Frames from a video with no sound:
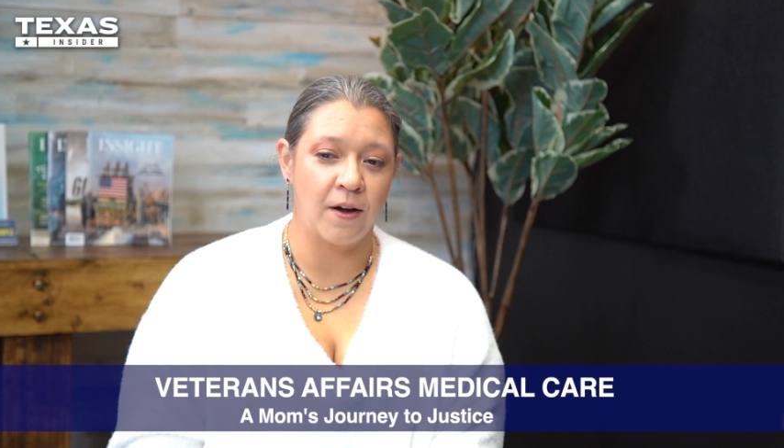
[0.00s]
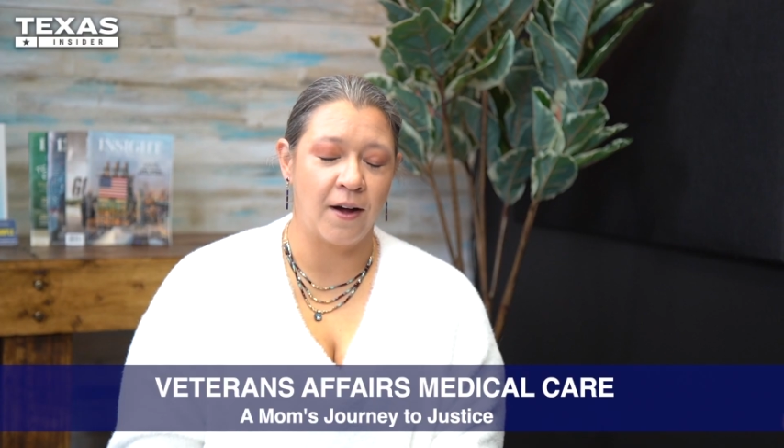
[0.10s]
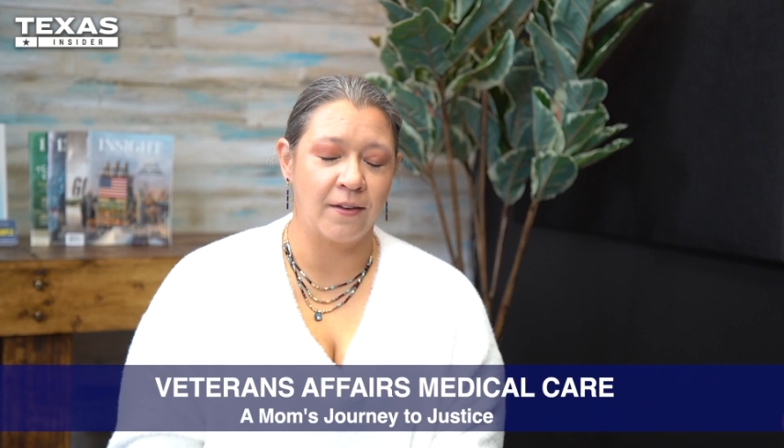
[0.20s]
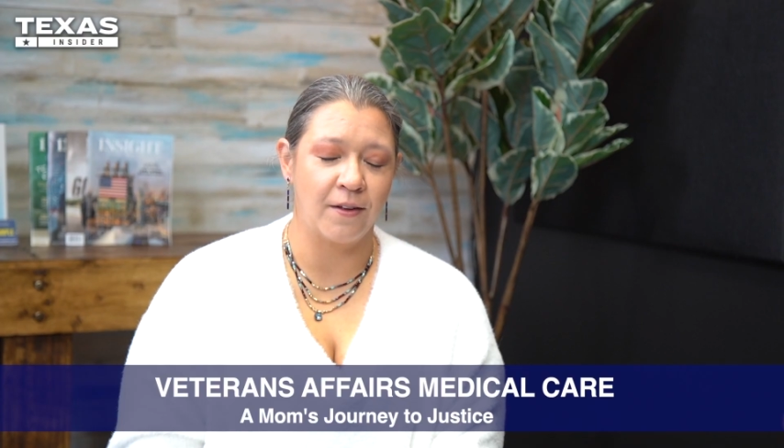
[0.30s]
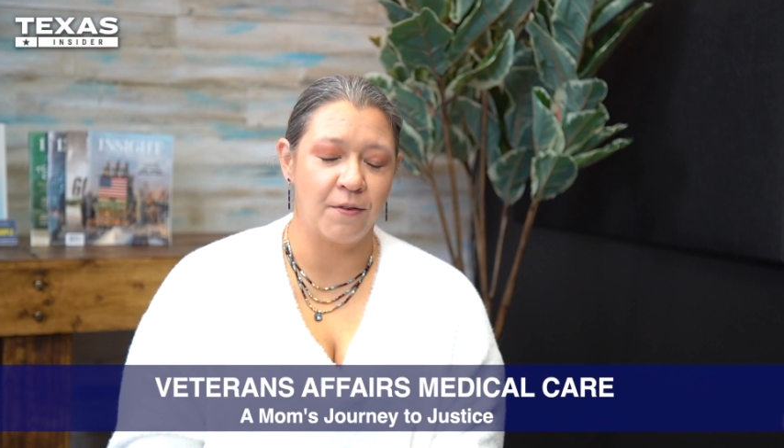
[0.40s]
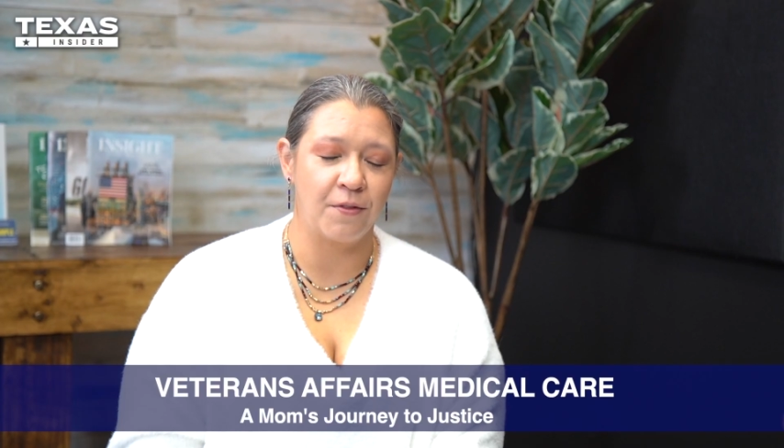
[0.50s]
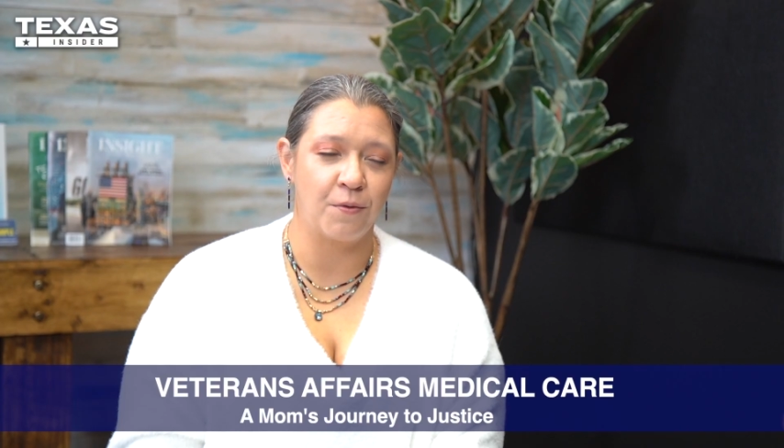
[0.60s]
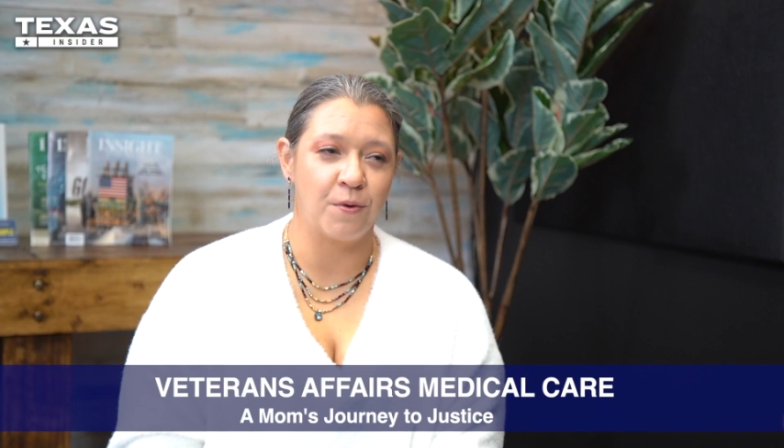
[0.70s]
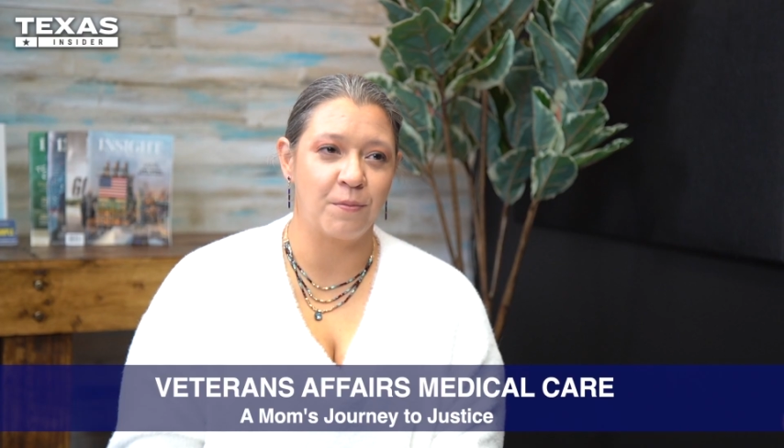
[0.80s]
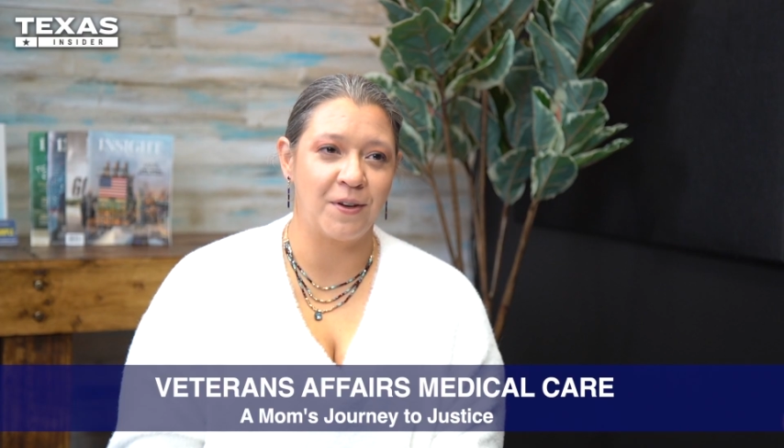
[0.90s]
I love the
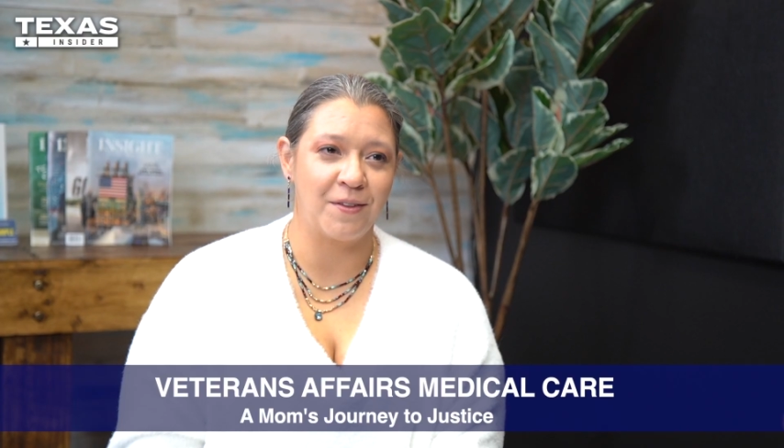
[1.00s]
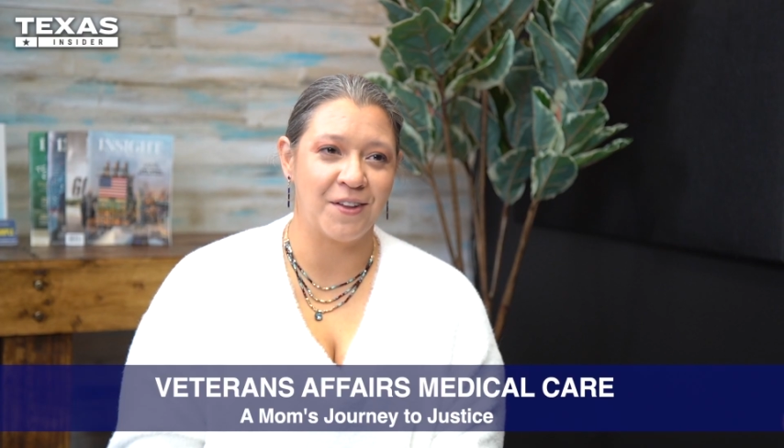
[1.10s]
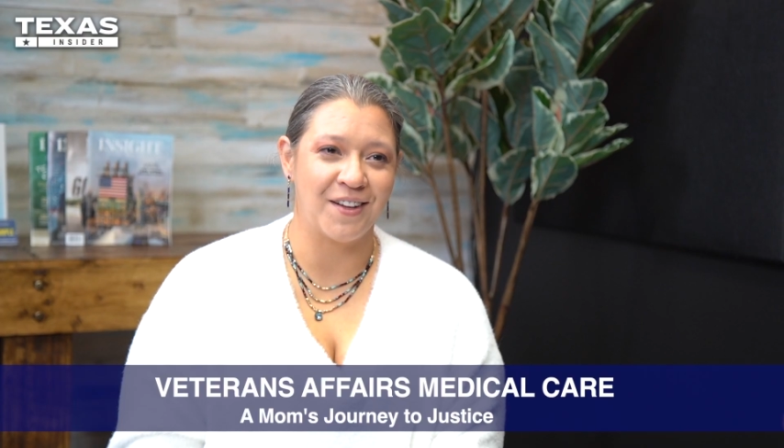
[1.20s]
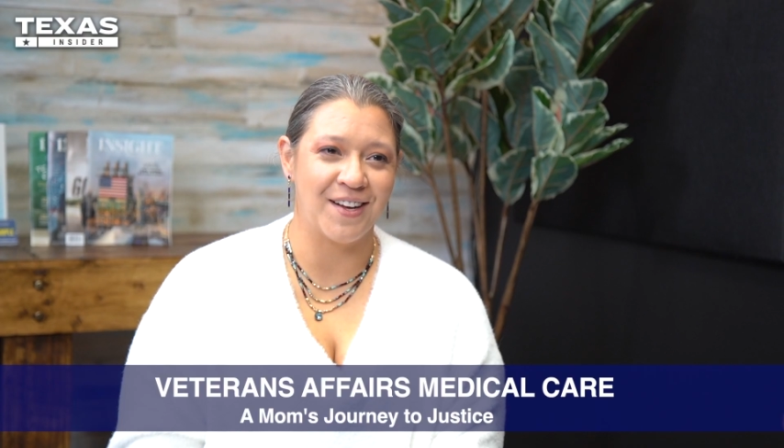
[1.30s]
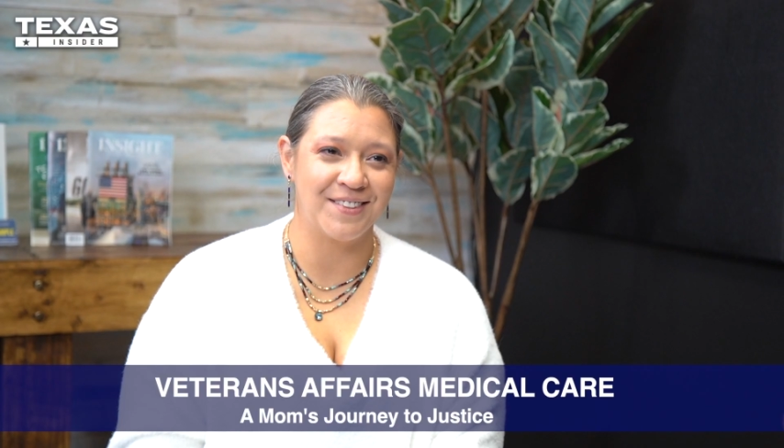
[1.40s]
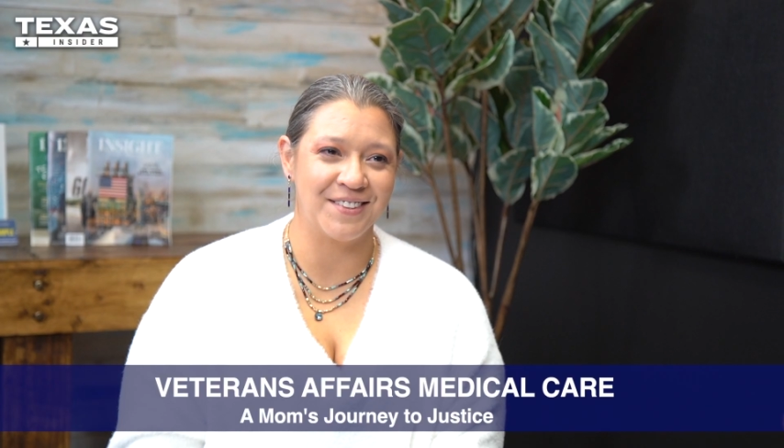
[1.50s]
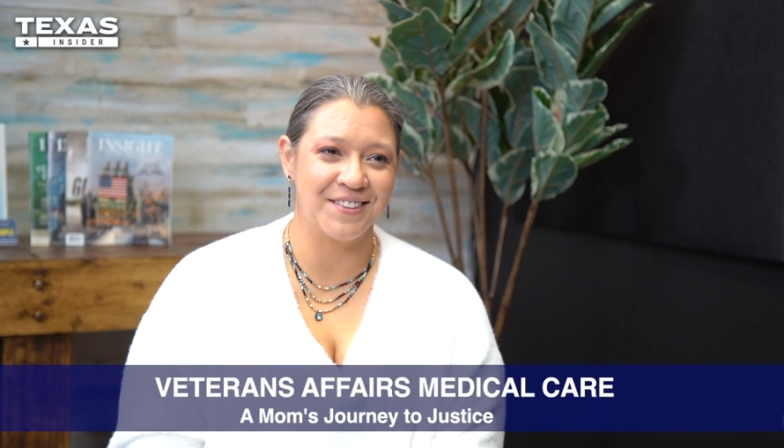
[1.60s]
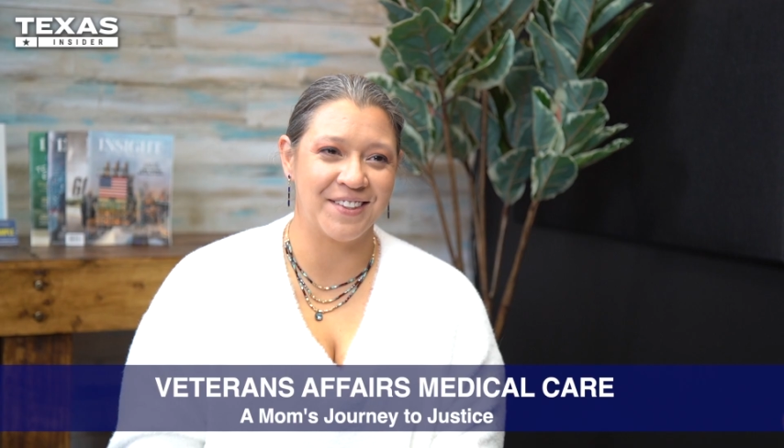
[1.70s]
woman in the glasses